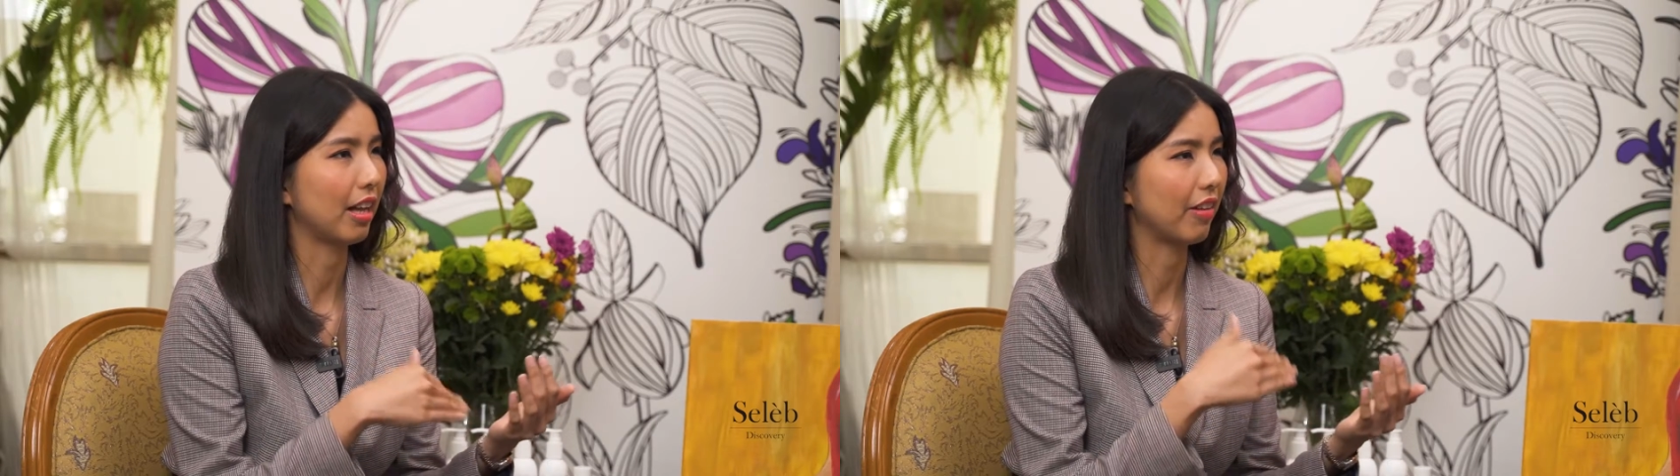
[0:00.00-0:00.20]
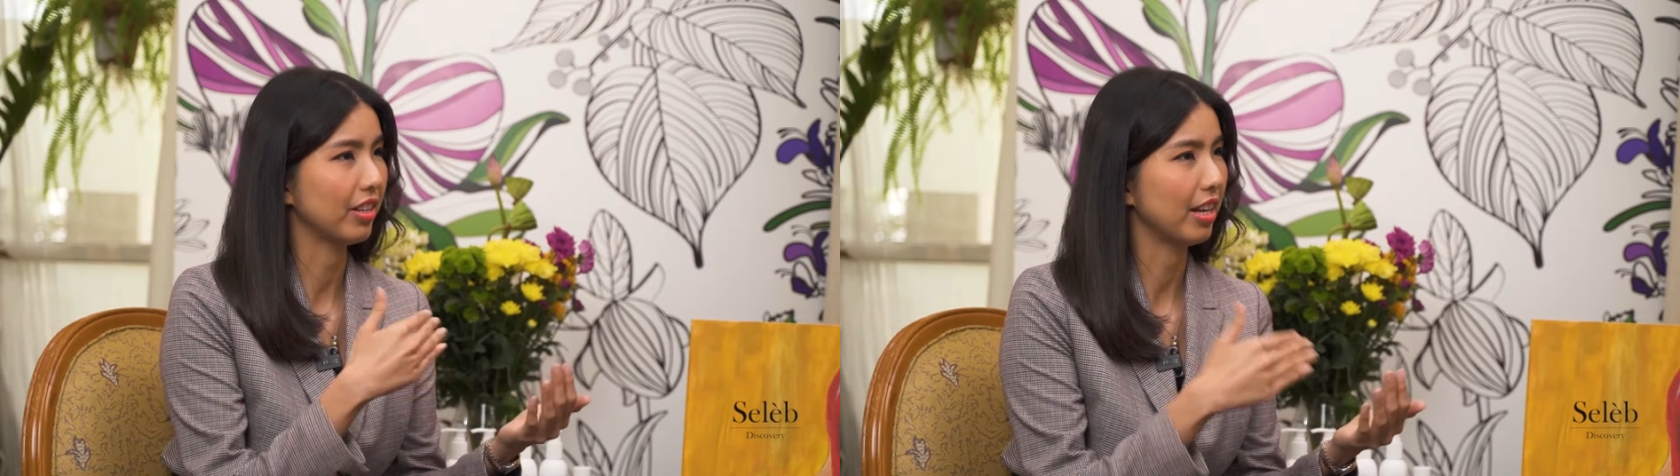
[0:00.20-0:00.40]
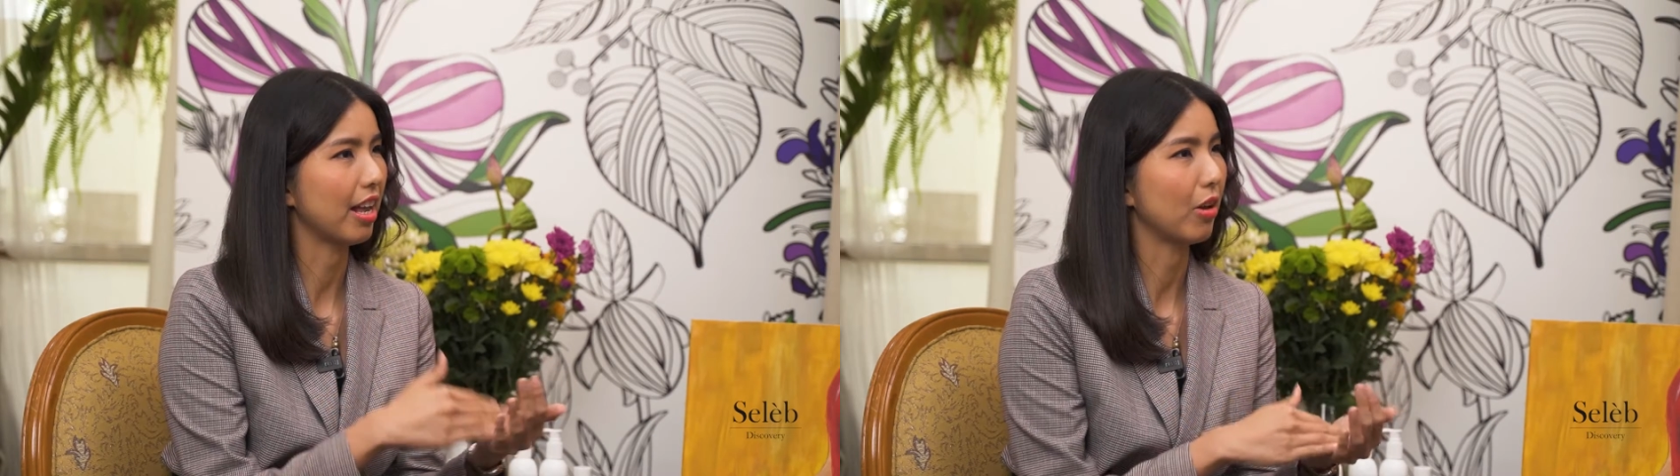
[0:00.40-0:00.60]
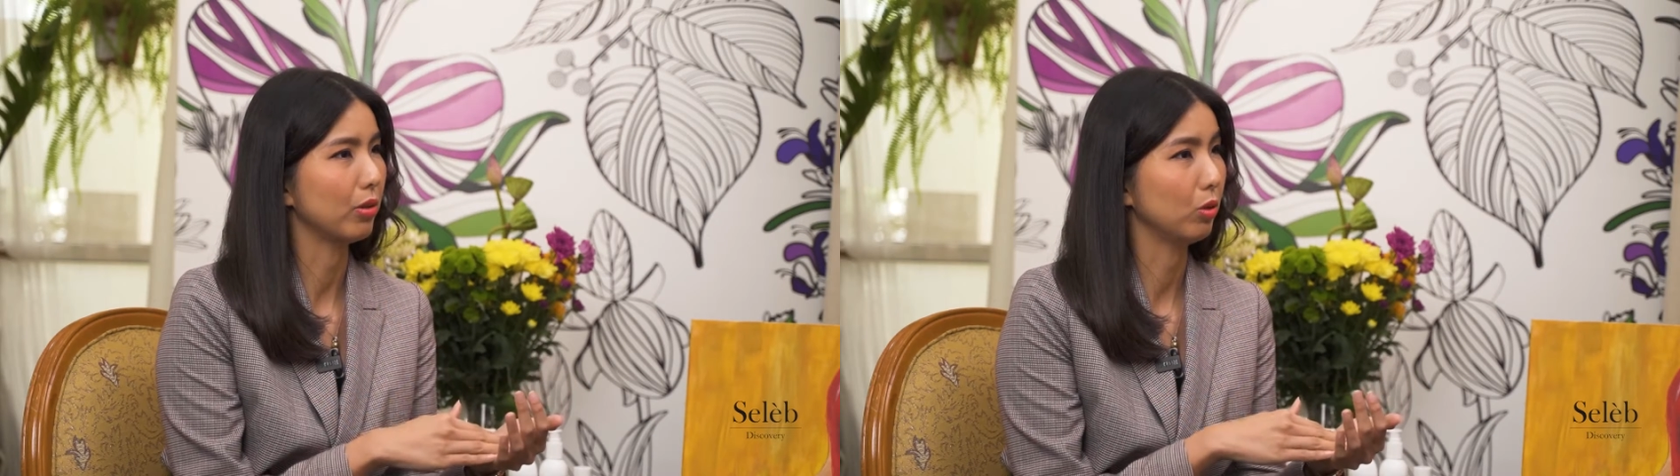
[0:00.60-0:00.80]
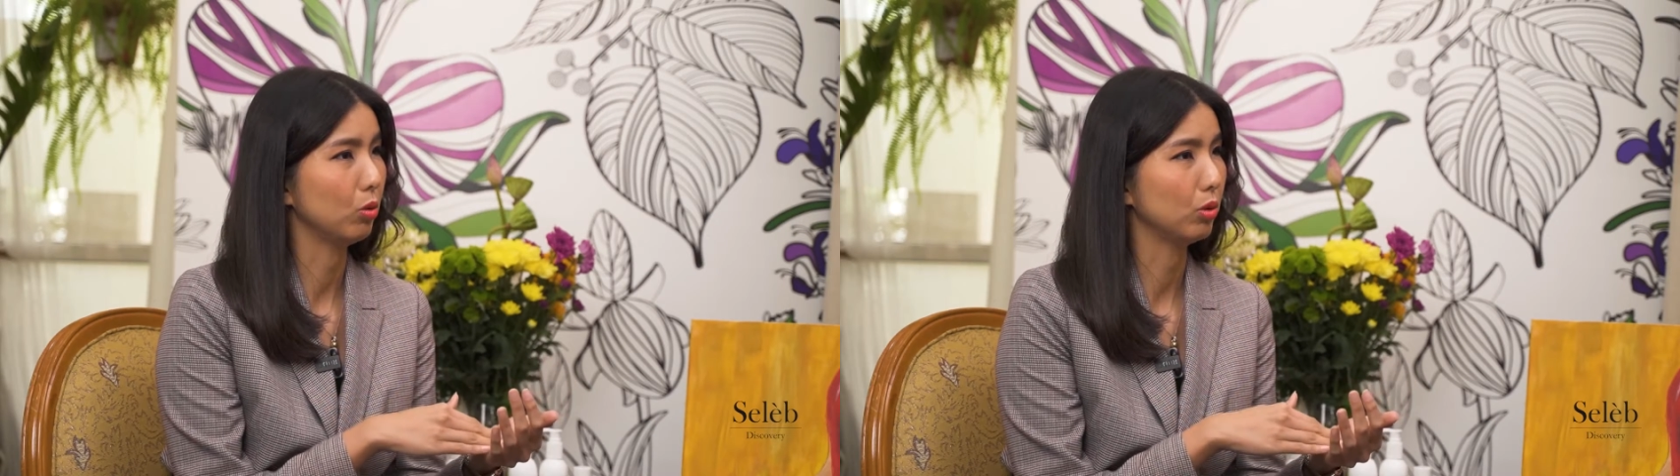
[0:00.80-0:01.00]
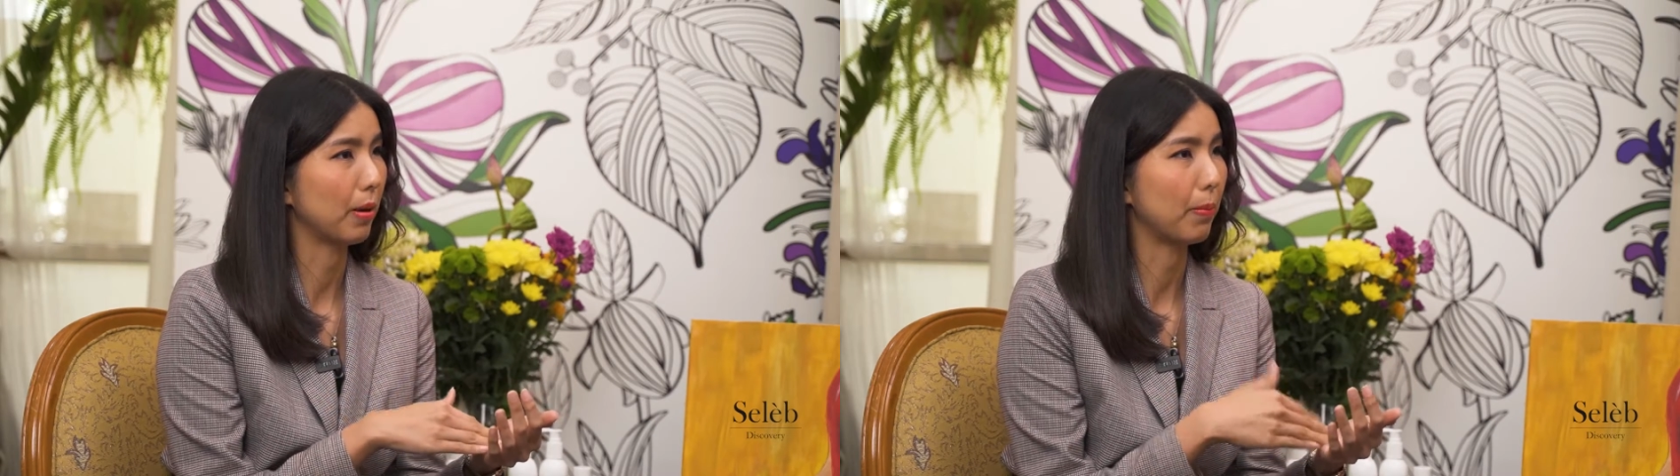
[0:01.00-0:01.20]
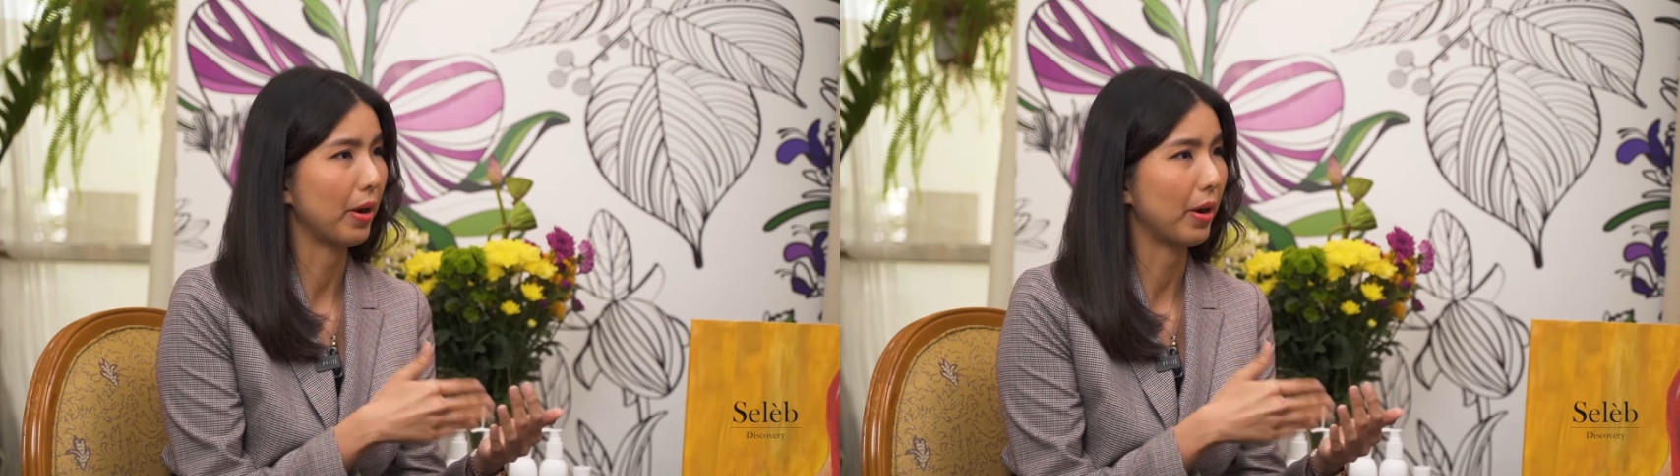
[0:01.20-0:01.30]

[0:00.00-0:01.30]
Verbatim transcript: after that I will do some